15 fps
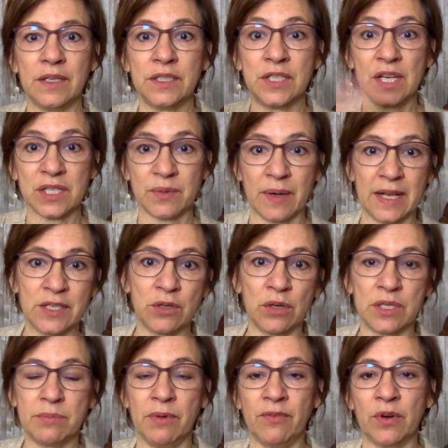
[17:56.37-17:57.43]
just what I
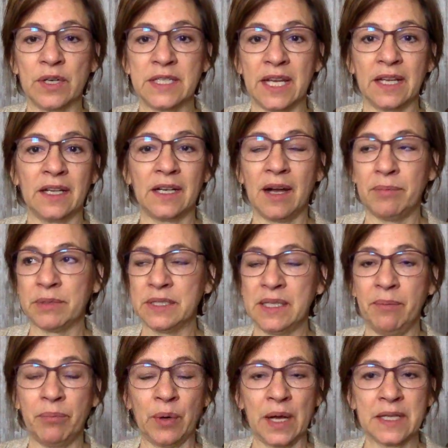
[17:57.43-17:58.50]
told you before. Take a couple
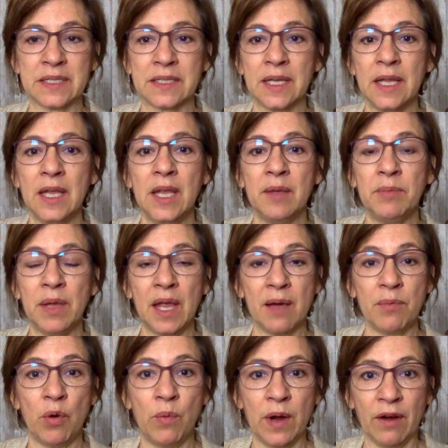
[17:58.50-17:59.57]
deep breaths. Become
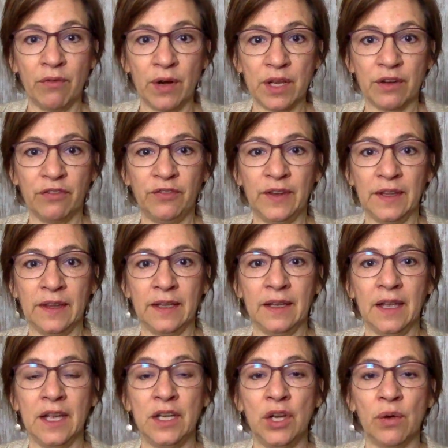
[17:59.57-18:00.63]
aware of what you're feeling
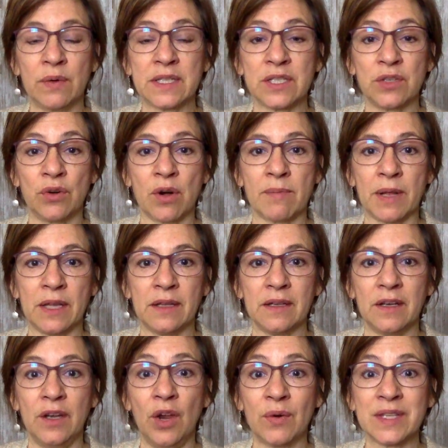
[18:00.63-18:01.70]
and know it's normal.
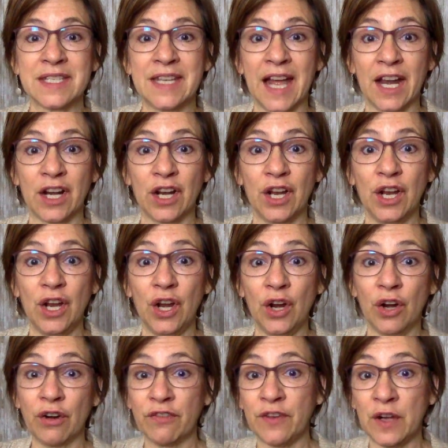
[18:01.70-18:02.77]
Know it's not
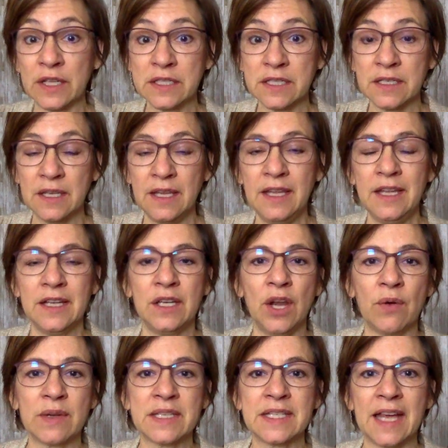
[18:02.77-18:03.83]
her fault.
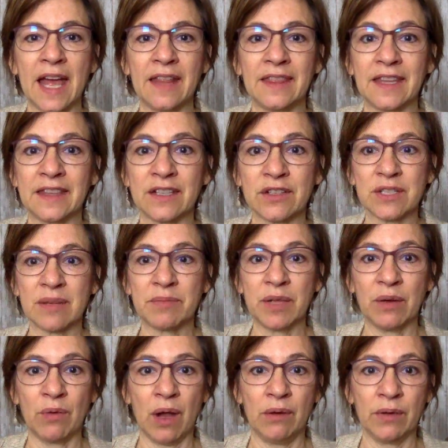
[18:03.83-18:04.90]
Know it's not that
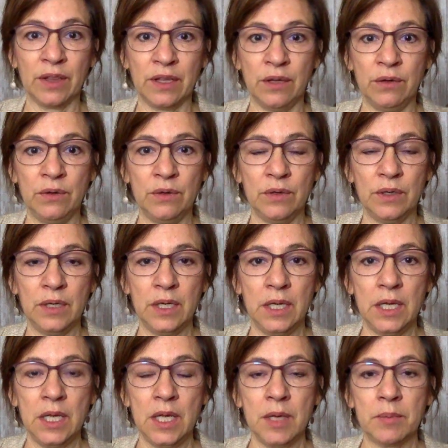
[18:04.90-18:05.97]
something wrong with you.
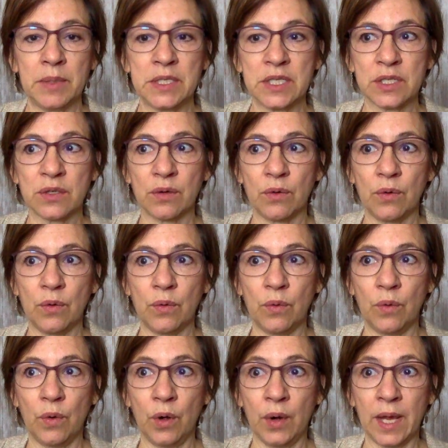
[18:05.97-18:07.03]
But just,
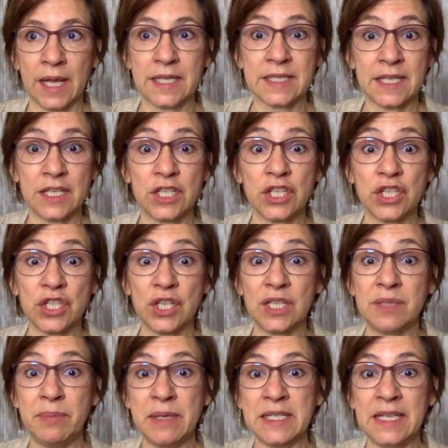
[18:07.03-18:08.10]
okay, since
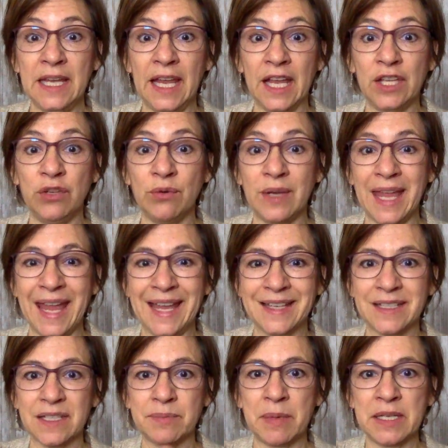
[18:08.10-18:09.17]
she's busy and you
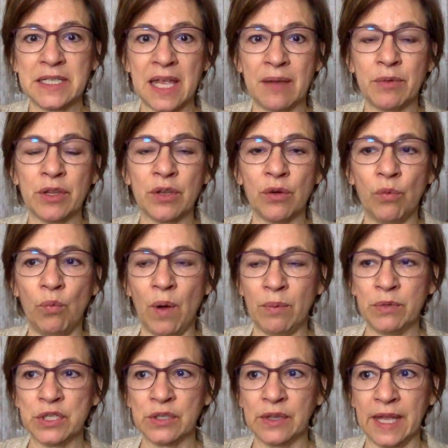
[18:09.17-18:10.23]
can't spend time with her, what
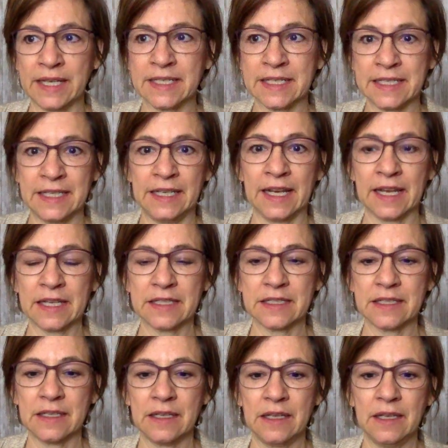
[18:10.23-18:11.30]
would you like to see
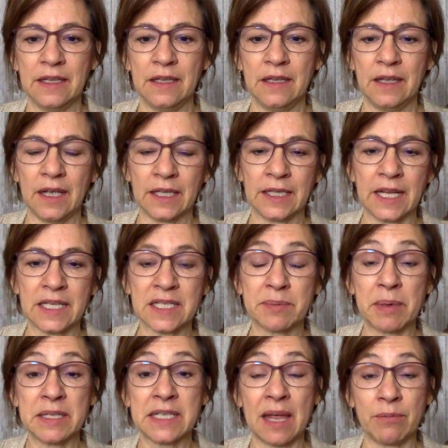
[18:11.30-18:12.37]
next? I'd like to
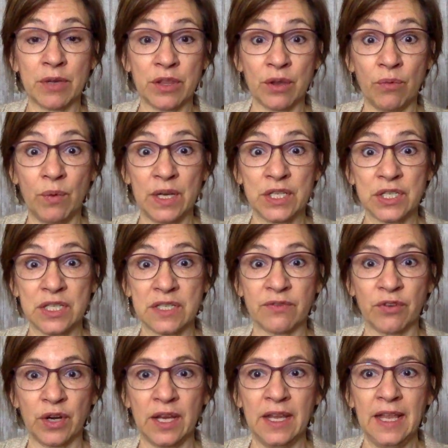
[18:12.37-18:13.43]
spend time with her when she's
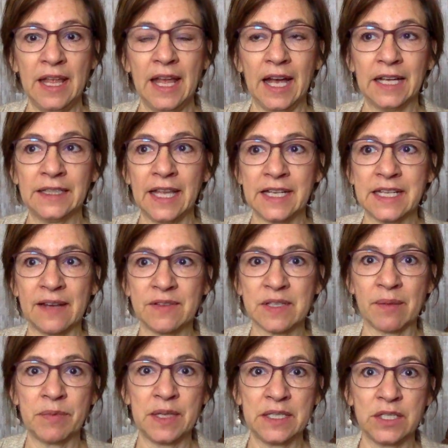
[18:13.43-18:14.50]
free. I'd like to have
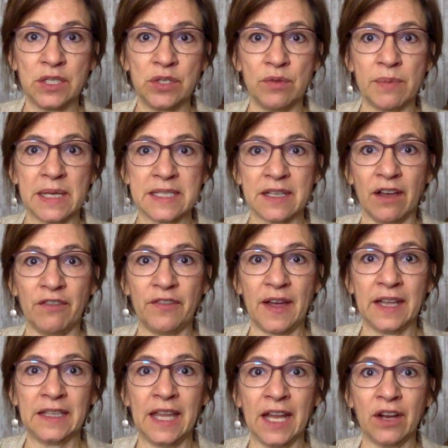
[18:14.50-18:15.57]
something to do myself.
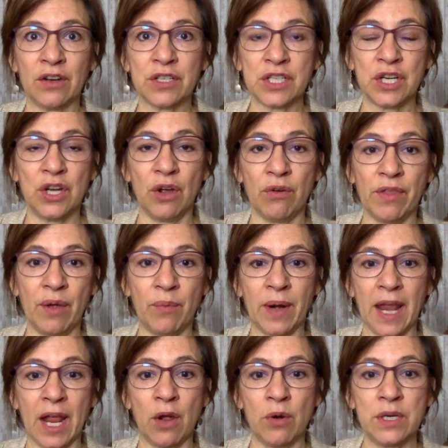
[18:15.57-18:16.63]
I'd like her to know that when
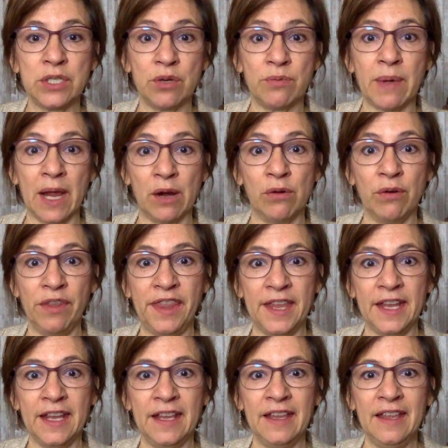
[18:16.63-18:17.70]
I go and do my own
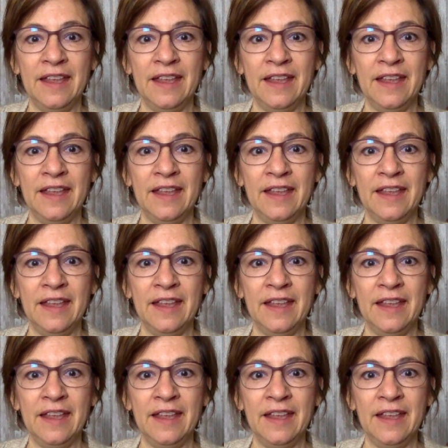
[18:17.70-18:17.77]
thing,